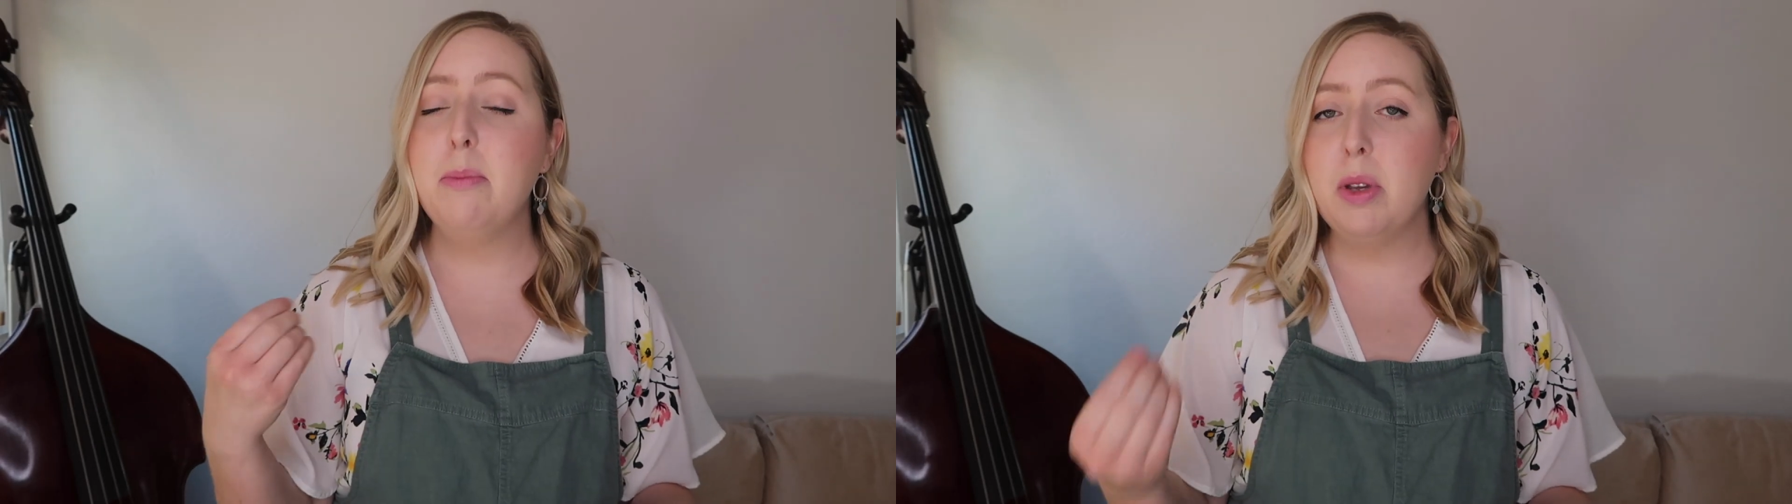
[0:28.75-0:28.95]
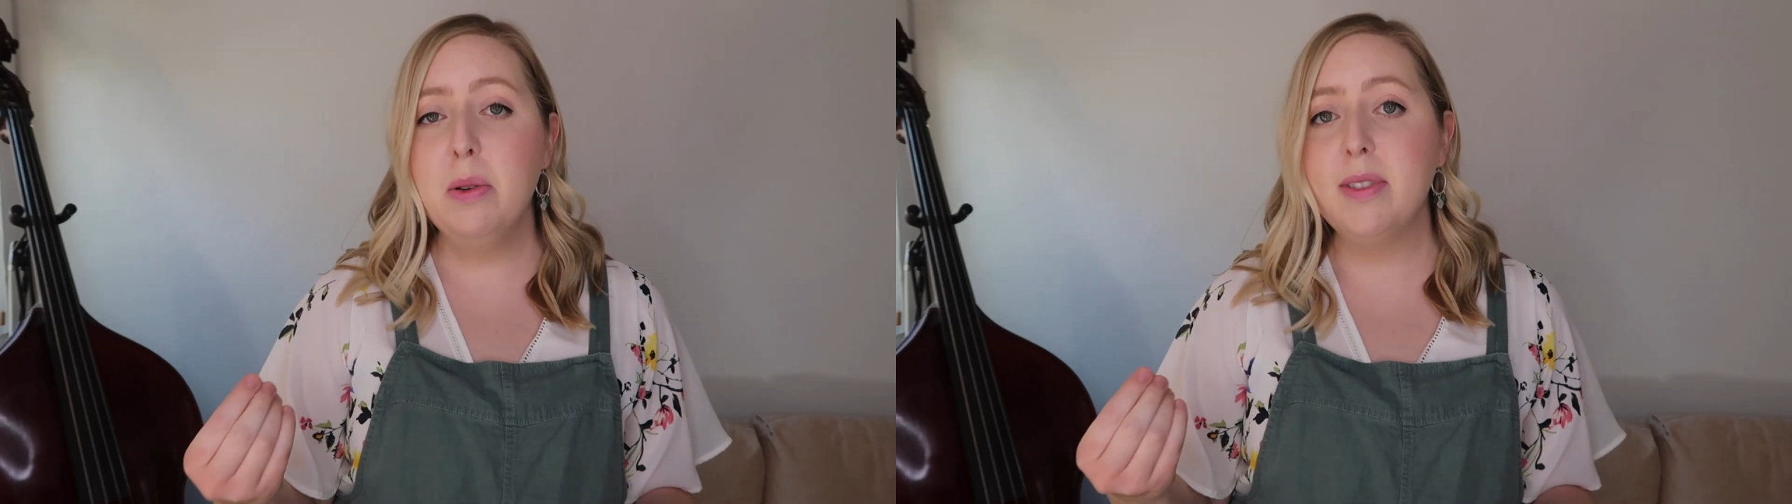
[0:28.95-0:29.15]

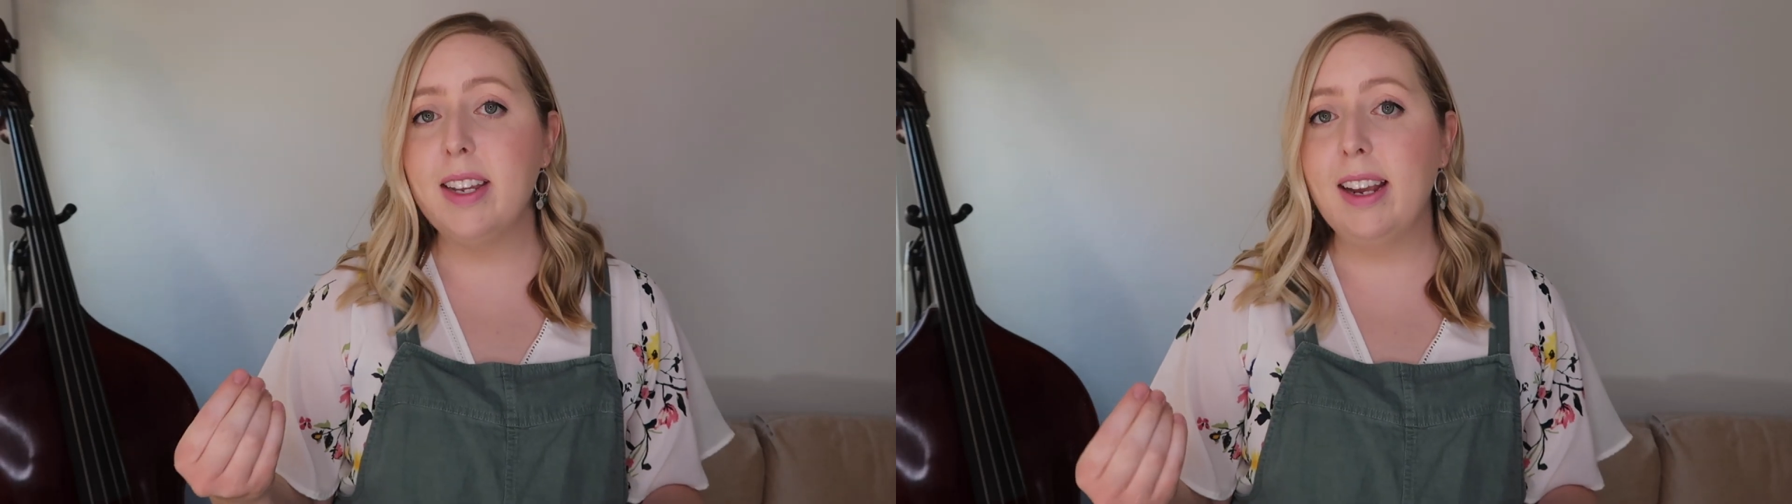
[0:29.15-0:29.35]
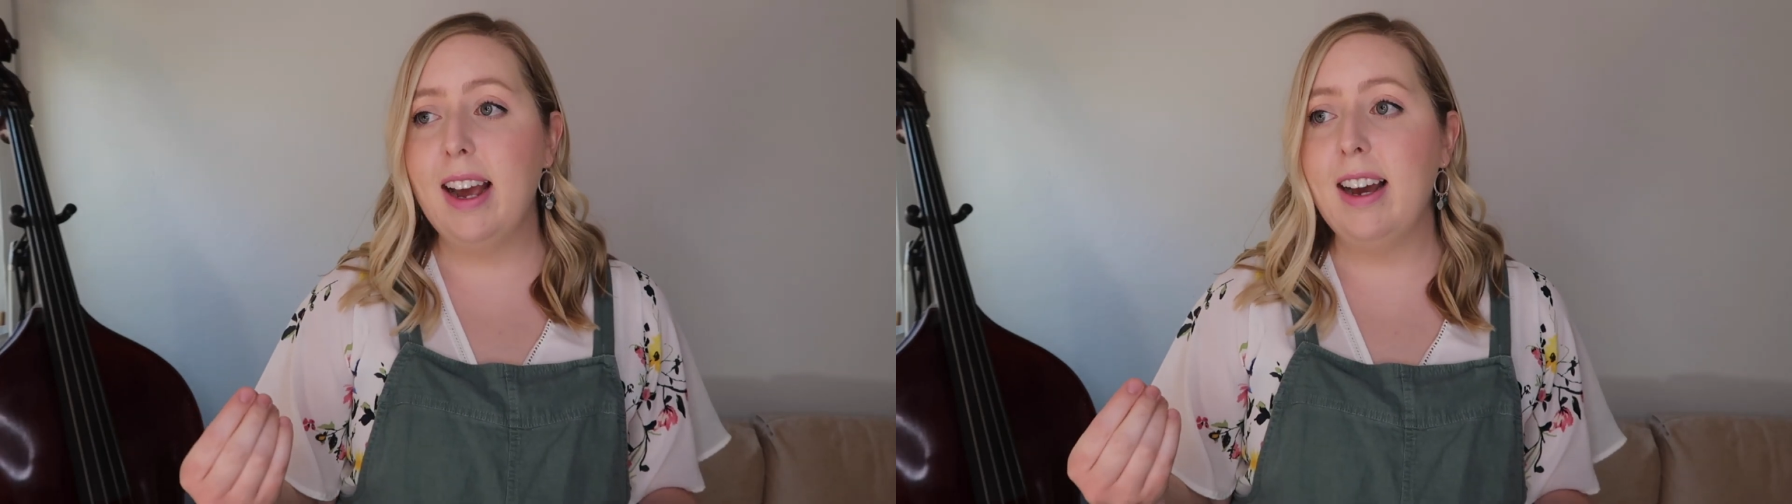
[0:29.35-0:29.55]

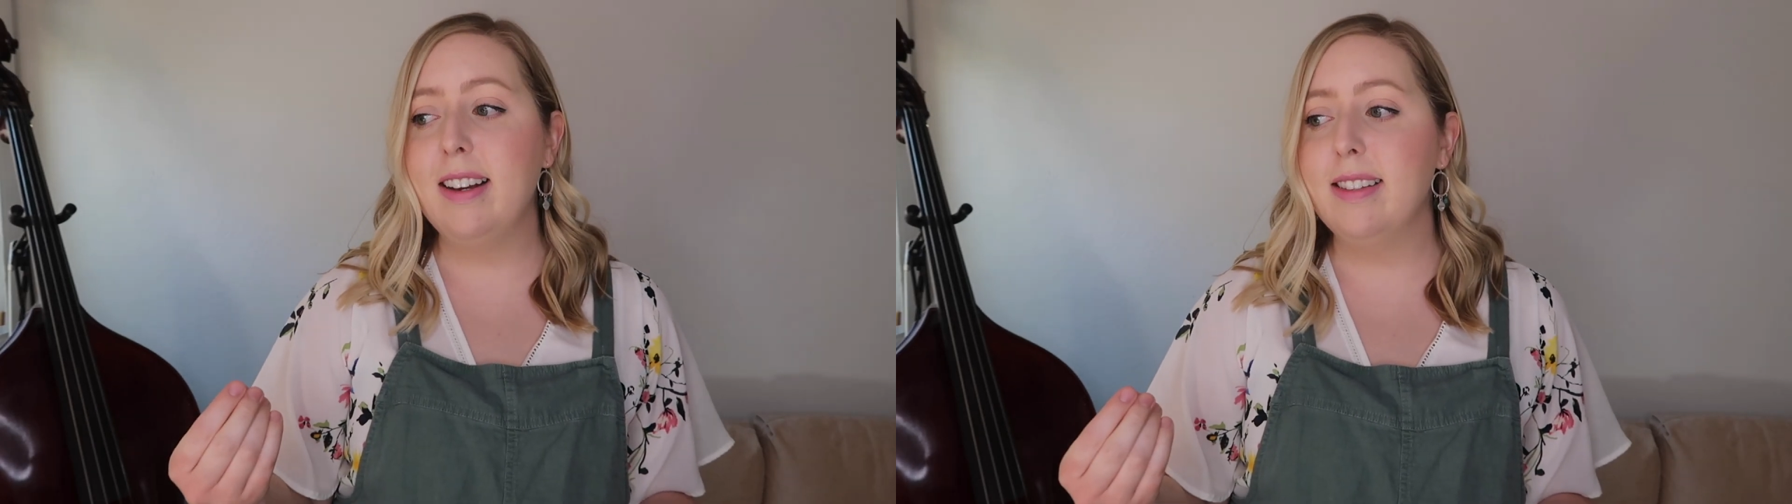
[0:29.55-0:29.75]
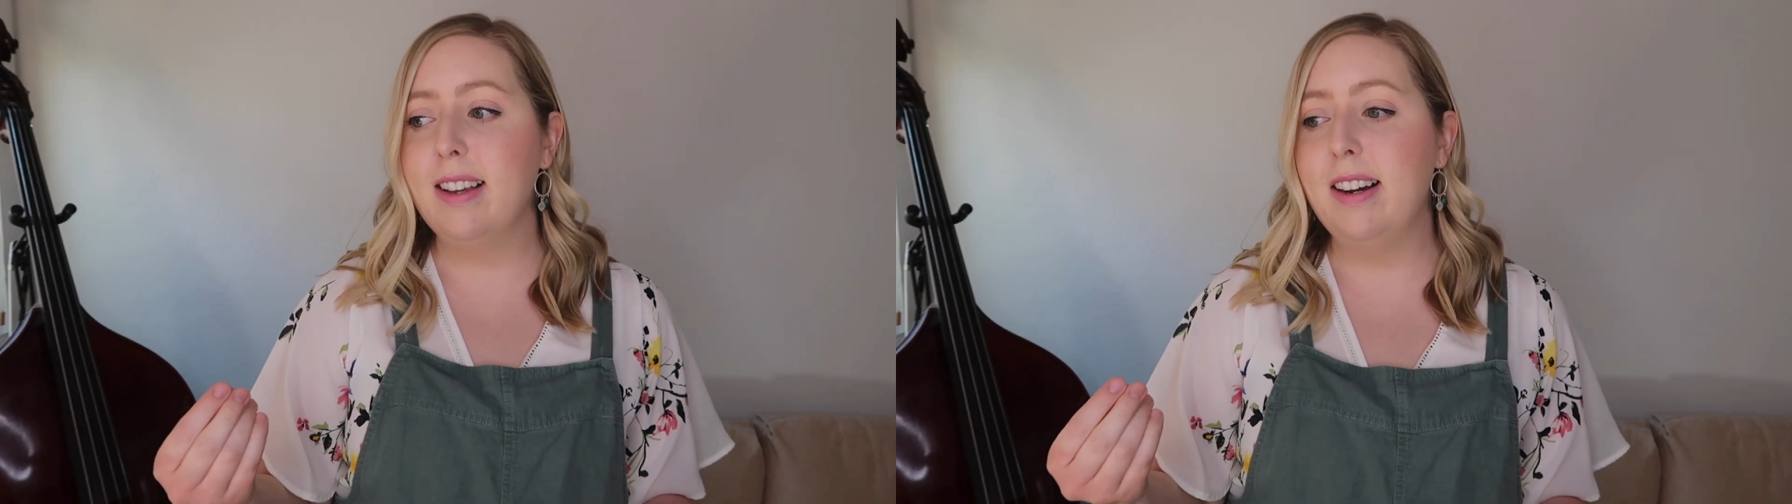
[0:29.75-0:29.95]
music
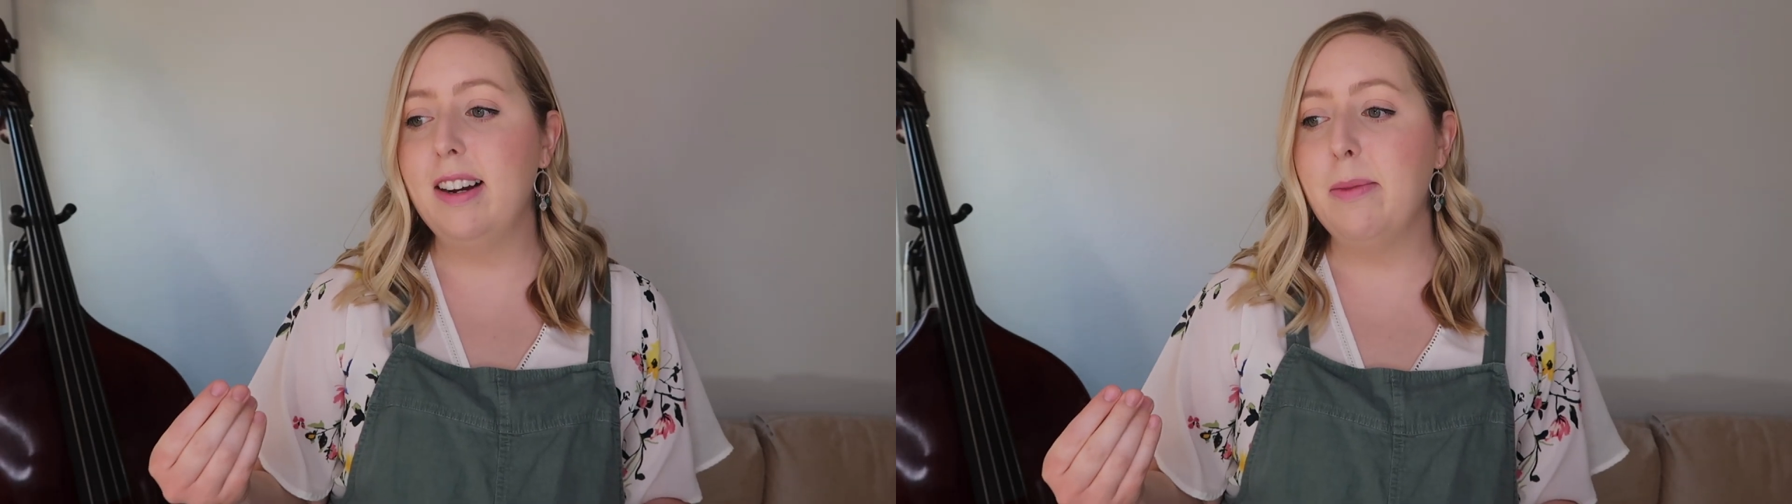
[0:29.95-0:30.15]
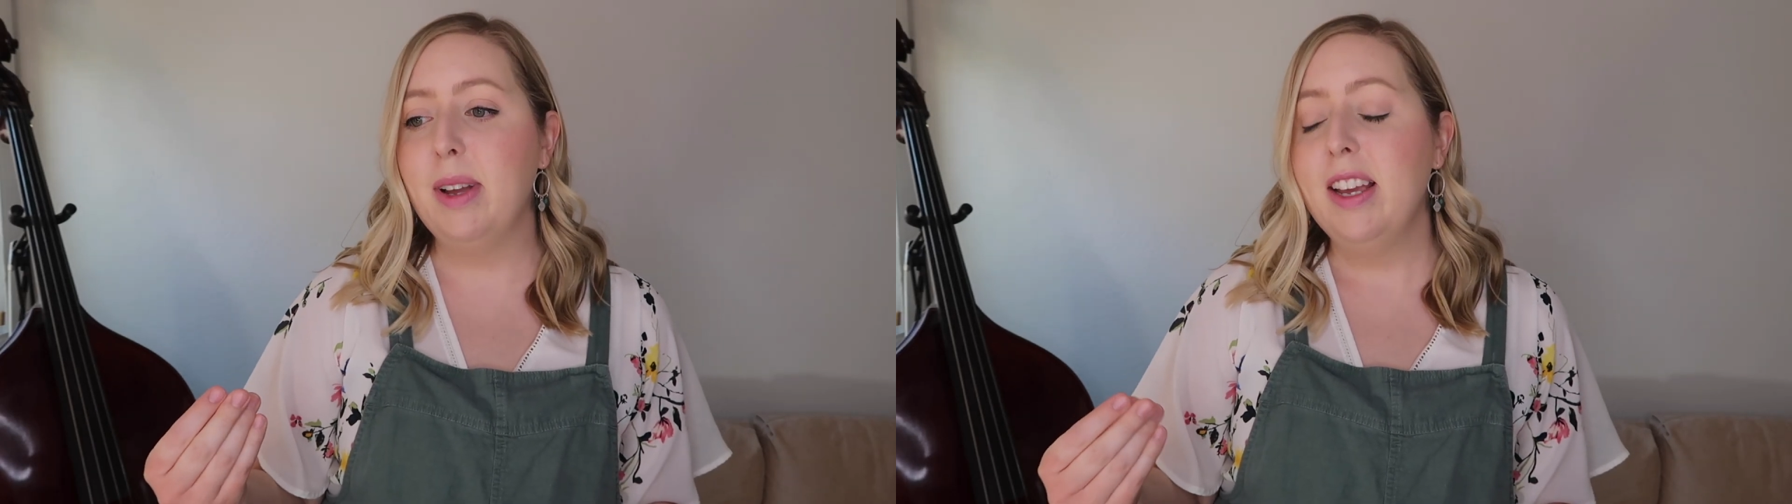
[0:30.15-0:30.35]

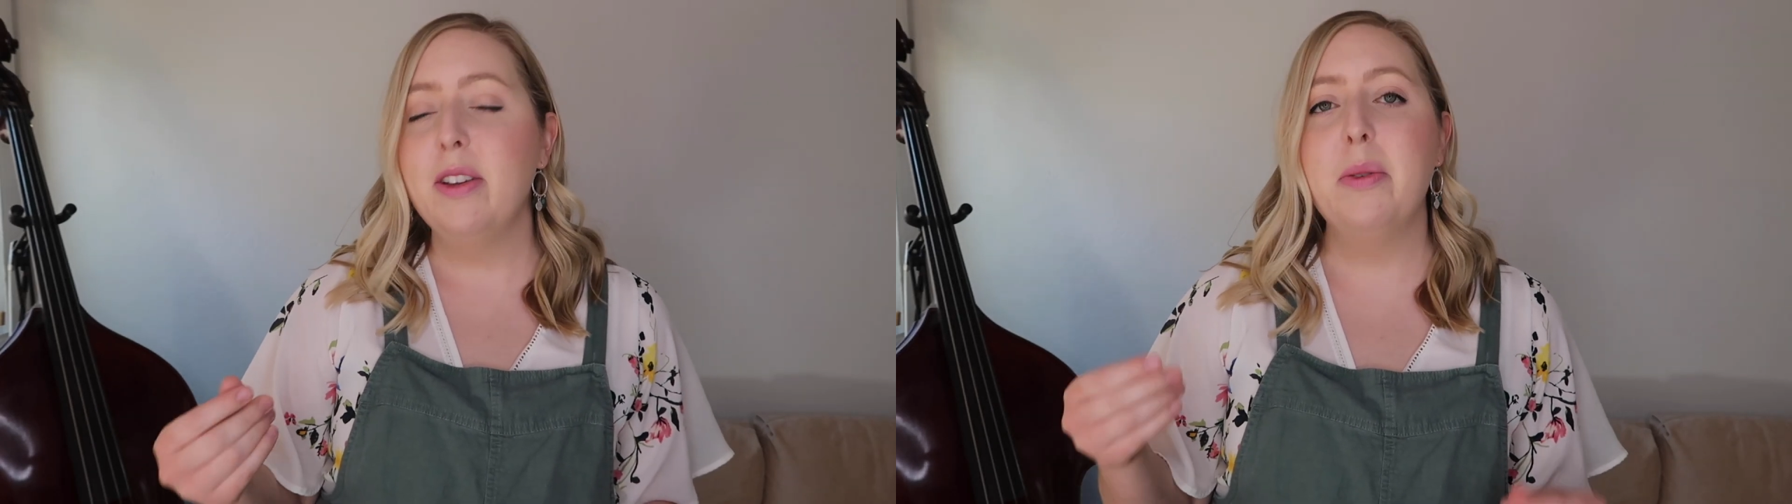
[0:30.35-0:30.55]
has,